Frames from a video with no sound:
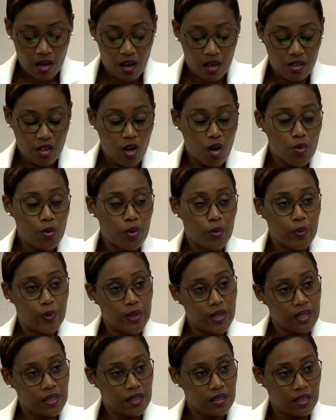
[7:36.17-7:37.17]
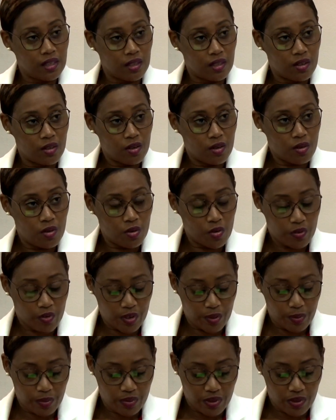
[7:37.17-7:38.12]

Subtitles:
on our weekly COVID